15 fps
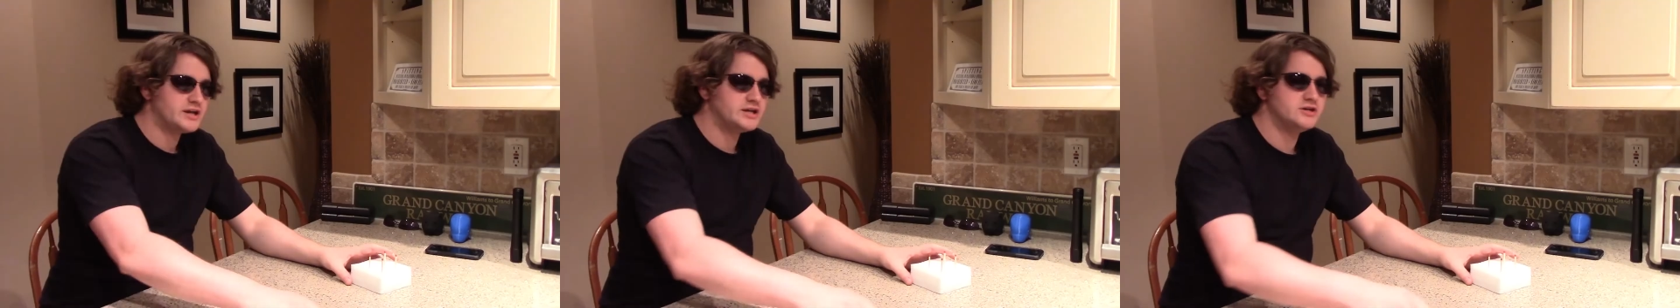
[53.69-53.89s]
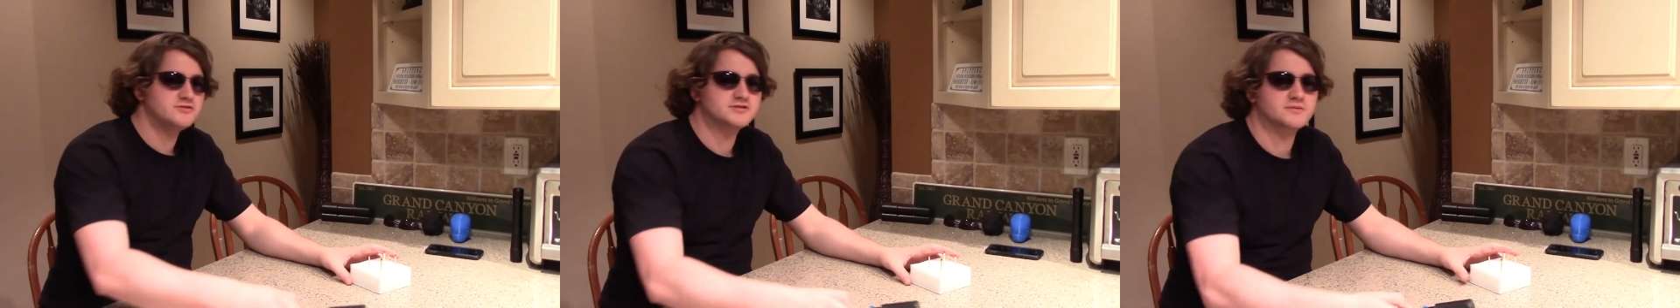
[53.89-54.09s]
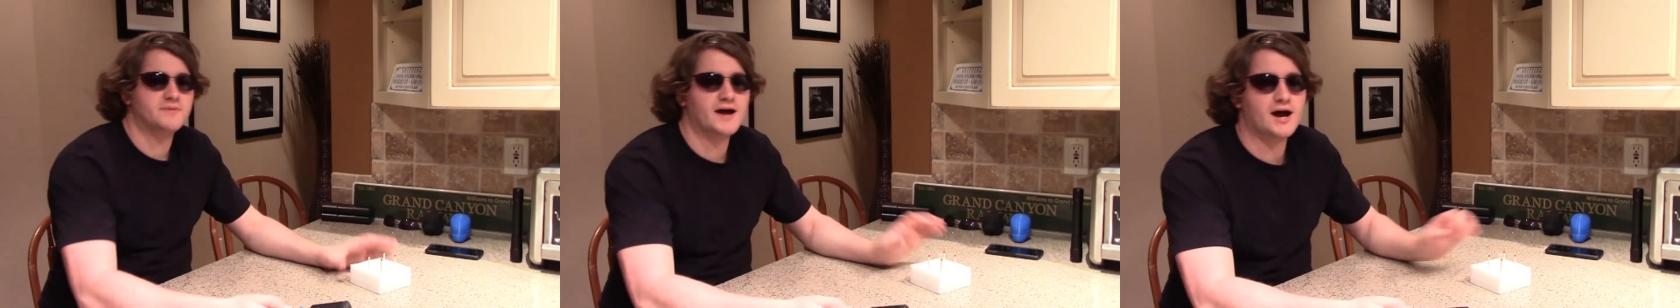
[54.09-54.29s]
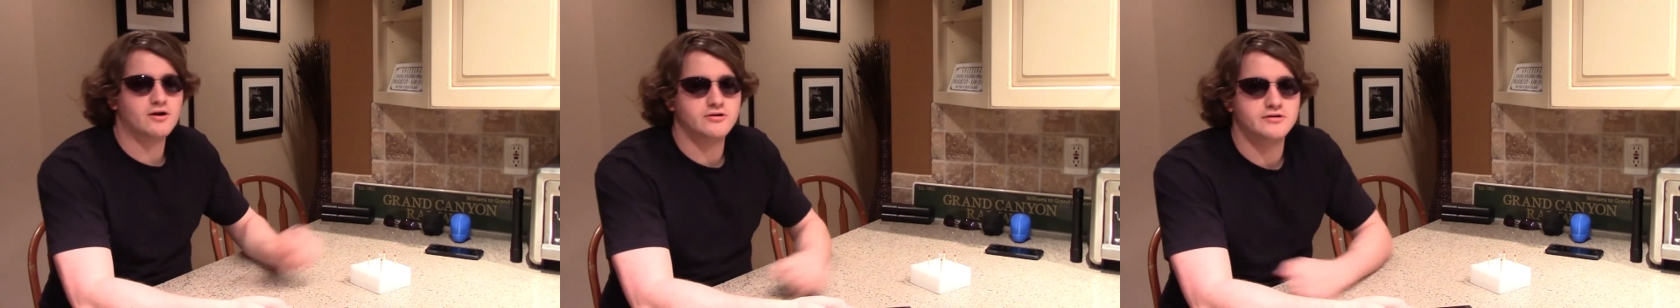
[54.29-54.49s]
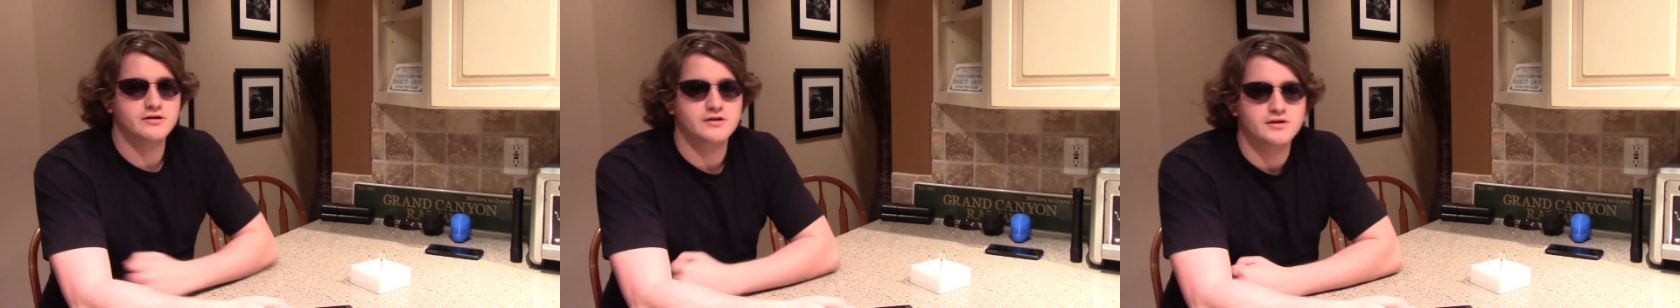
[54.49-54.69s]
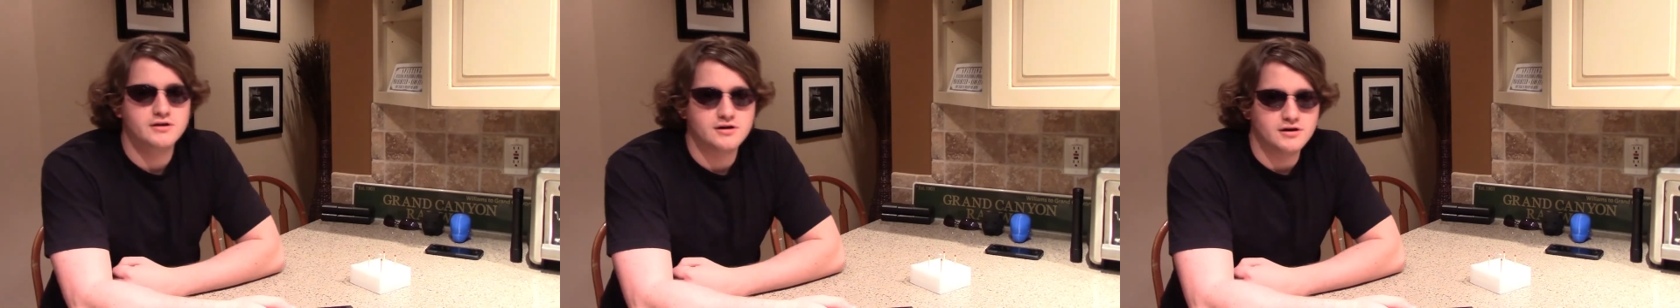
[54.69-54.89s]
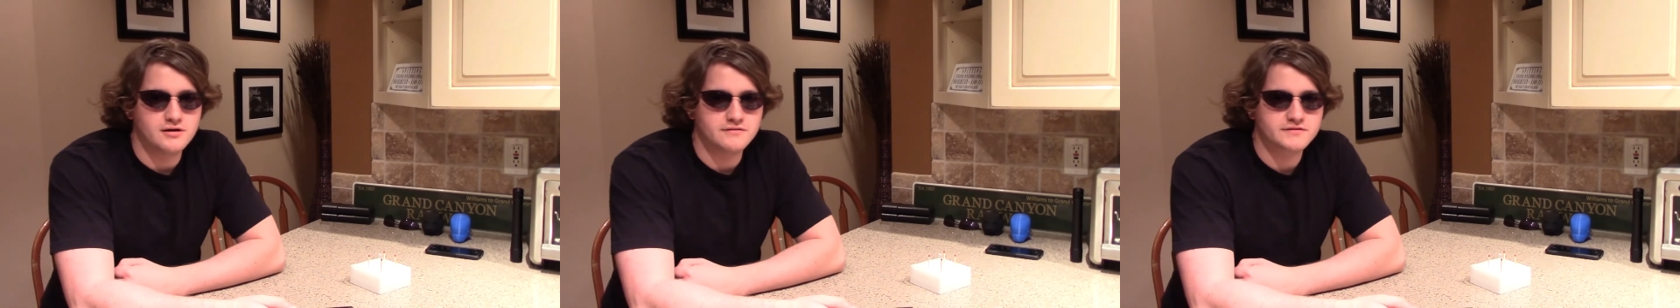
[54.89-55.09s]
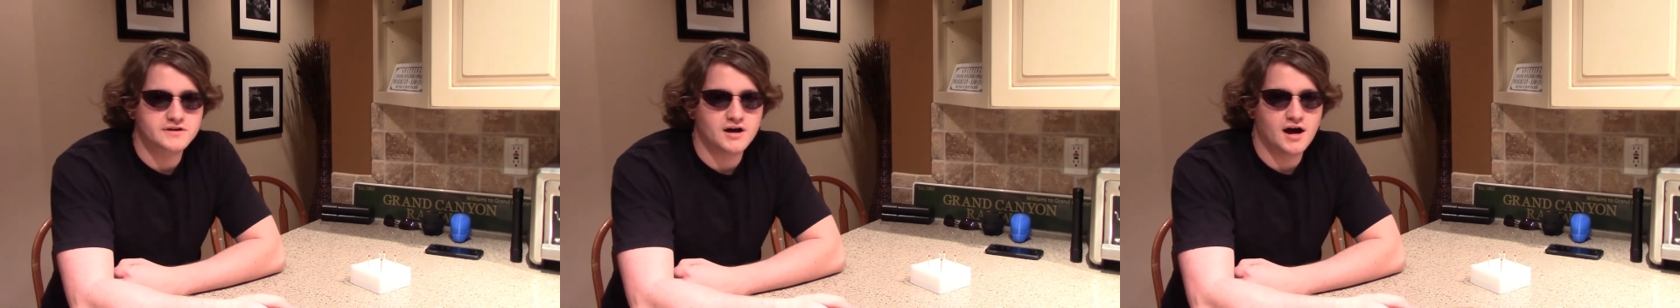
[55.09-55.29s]
to use the power
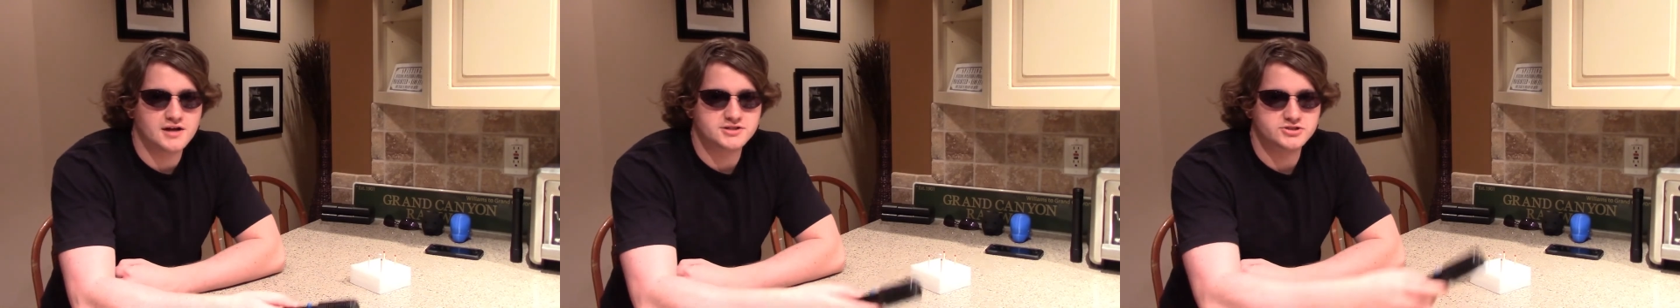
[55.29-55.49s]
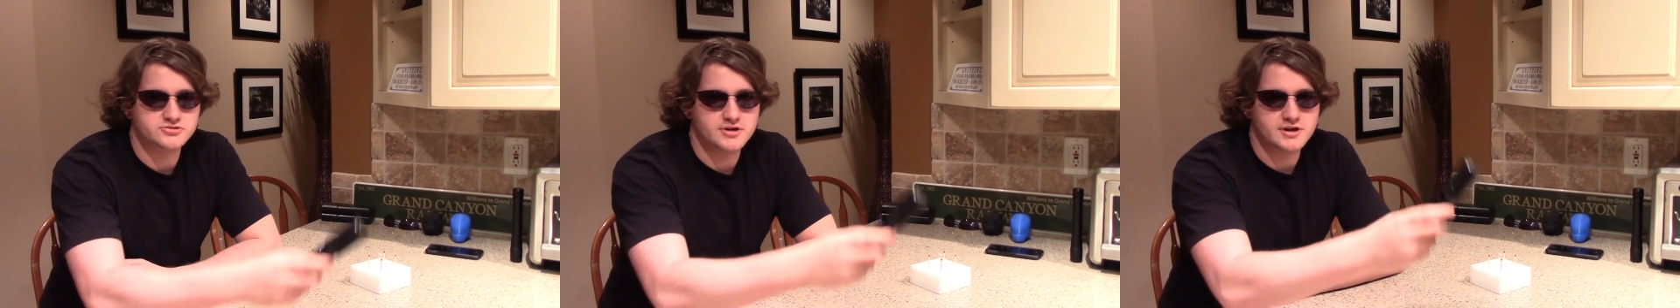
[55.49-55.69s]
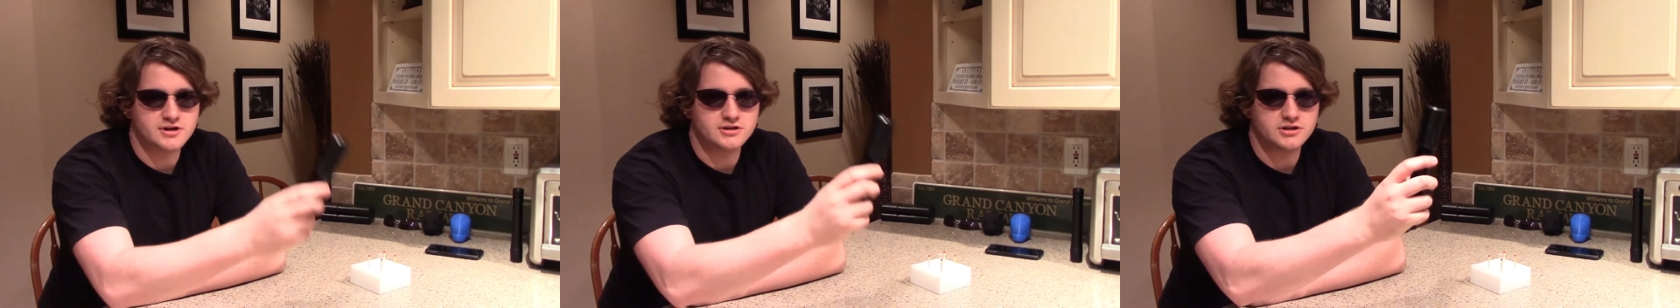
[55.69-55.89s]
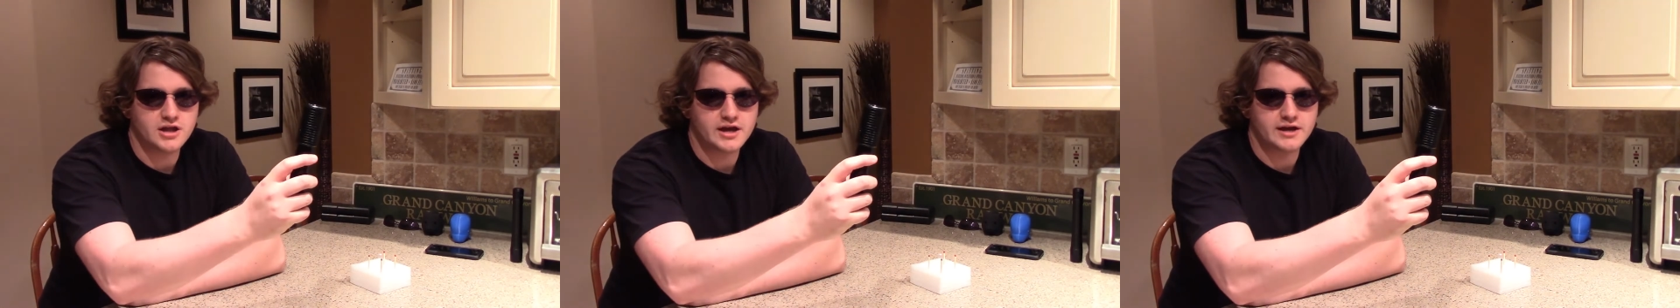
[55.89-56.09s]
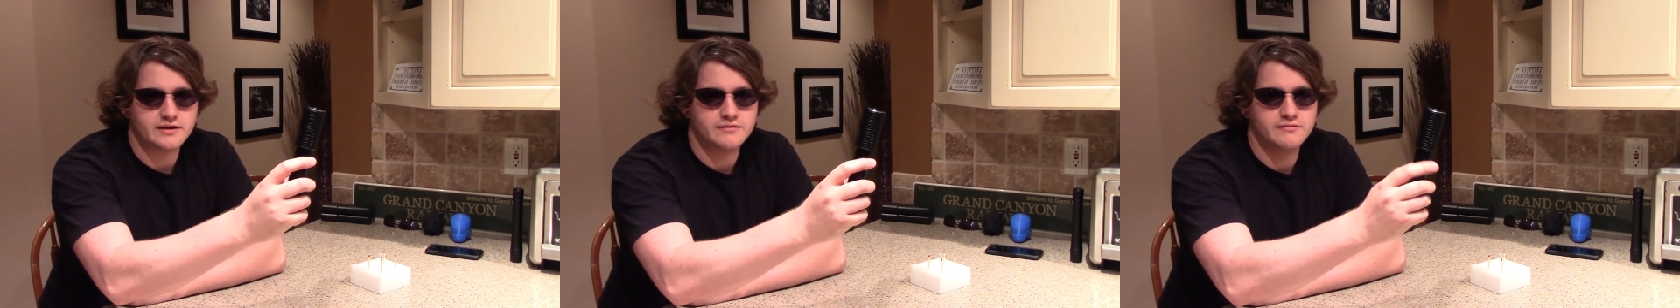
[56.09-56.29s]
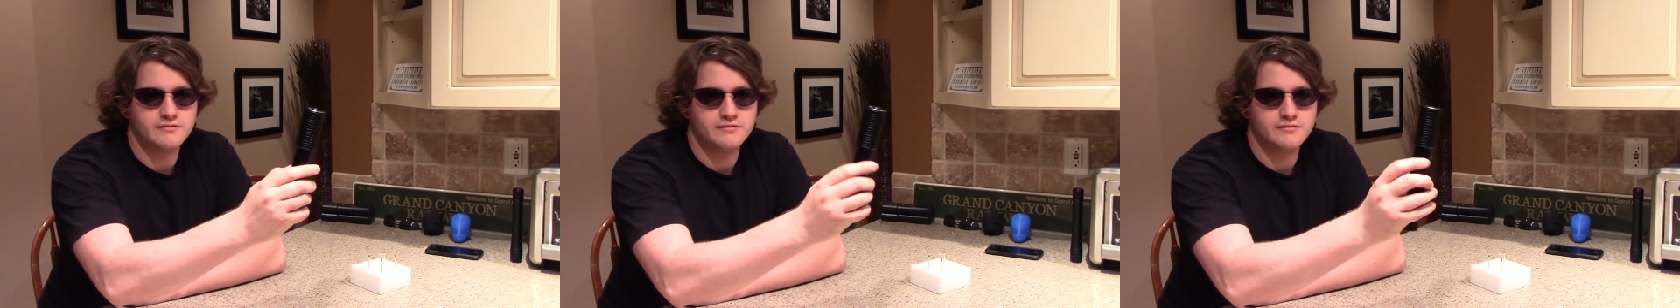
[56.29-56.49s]
of concentrated light.